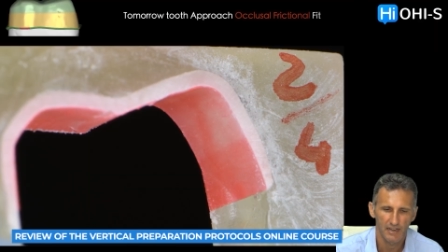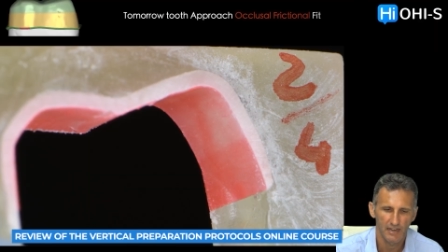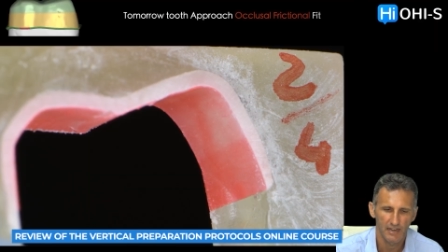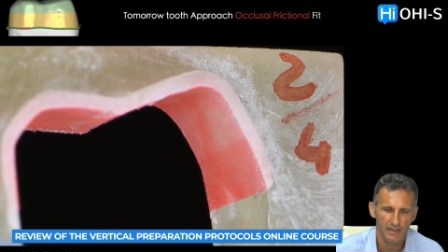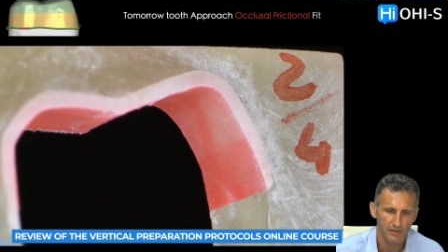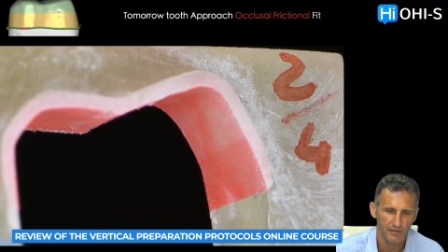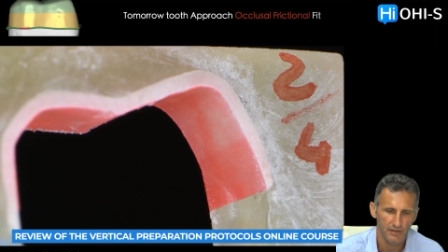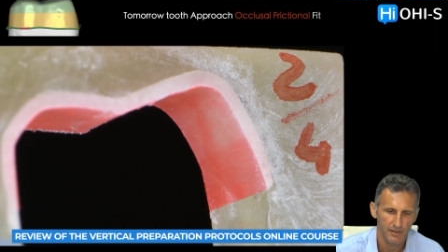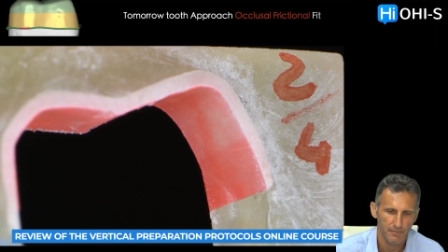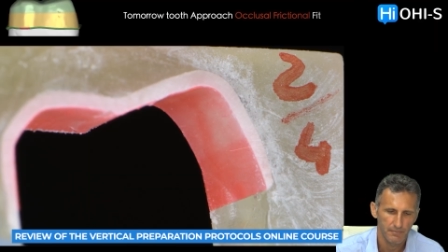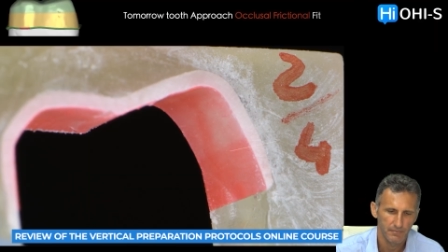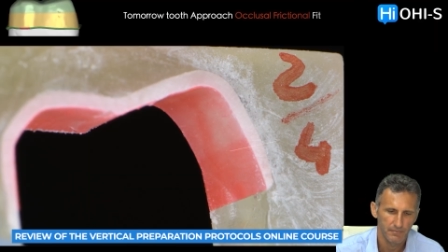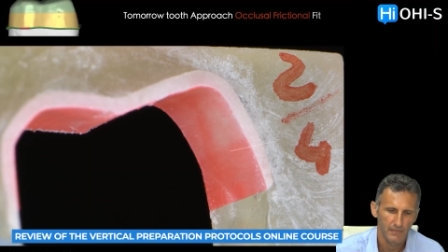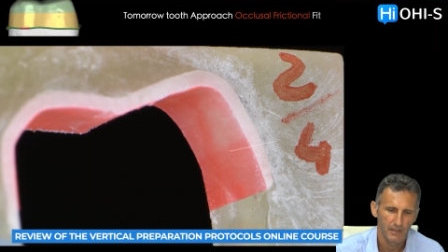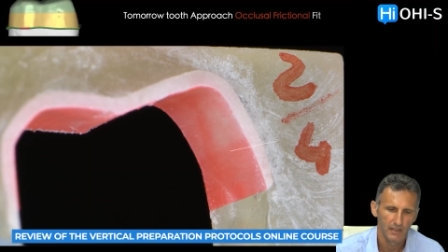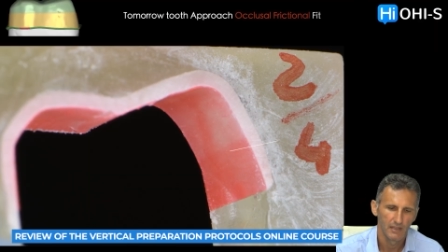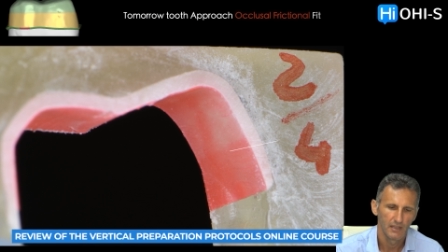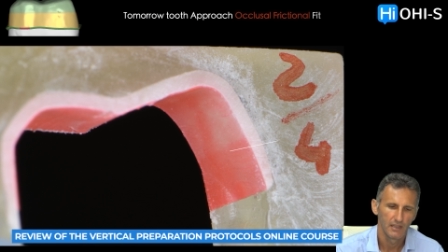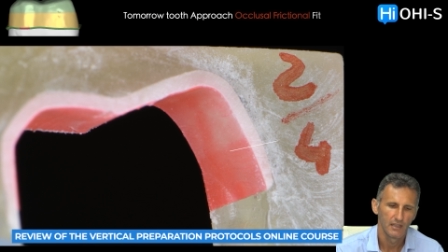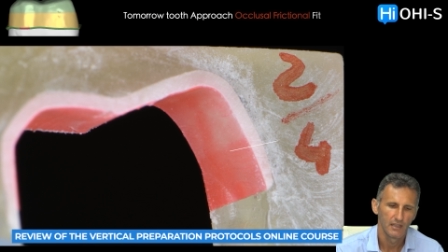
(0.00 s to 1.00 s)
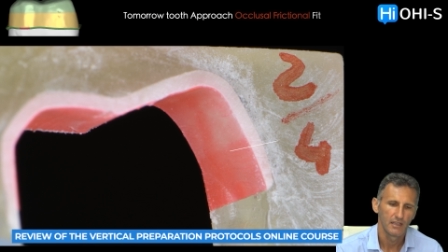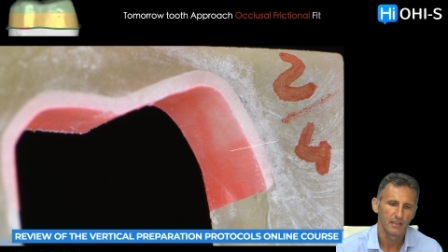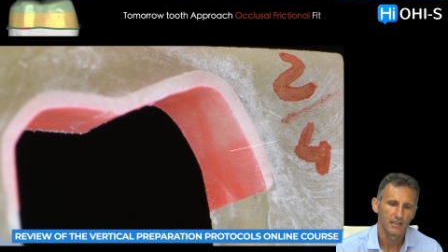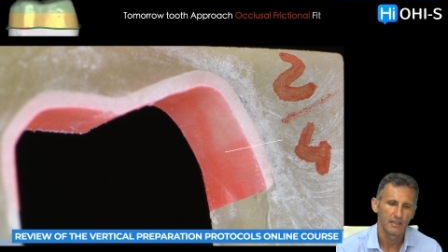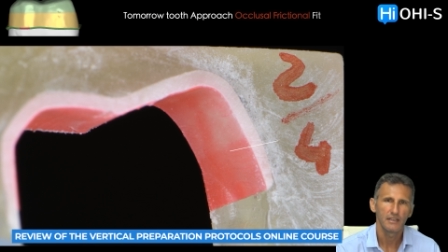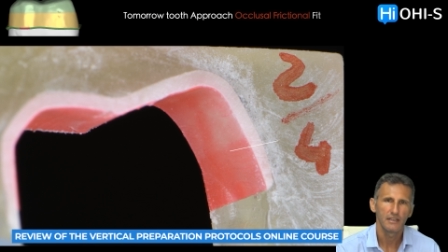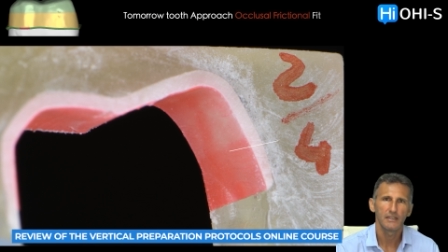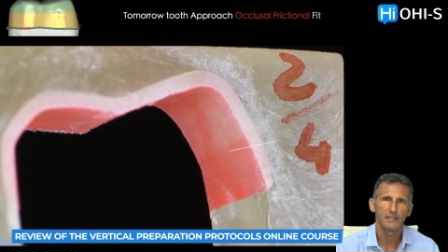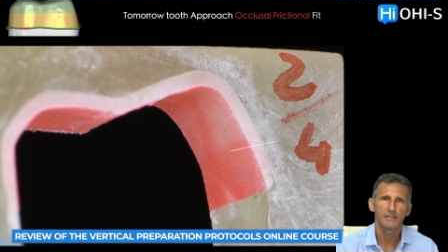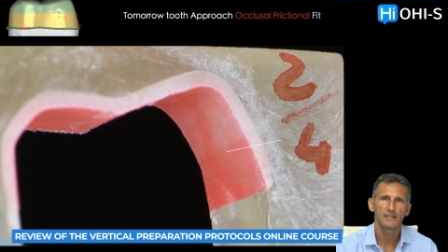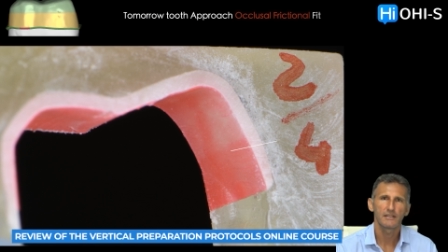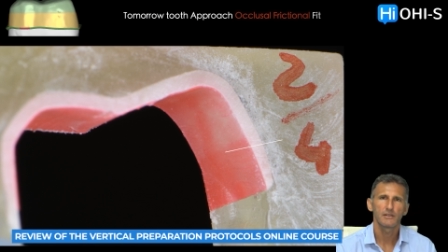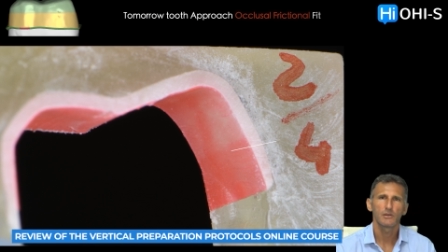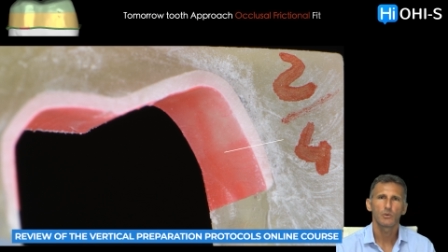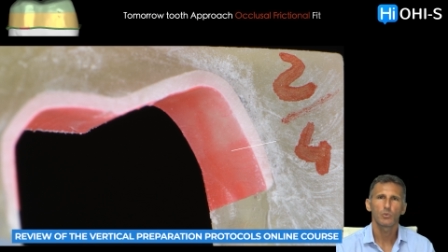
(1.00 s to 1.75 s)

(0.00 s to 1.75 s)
area. Here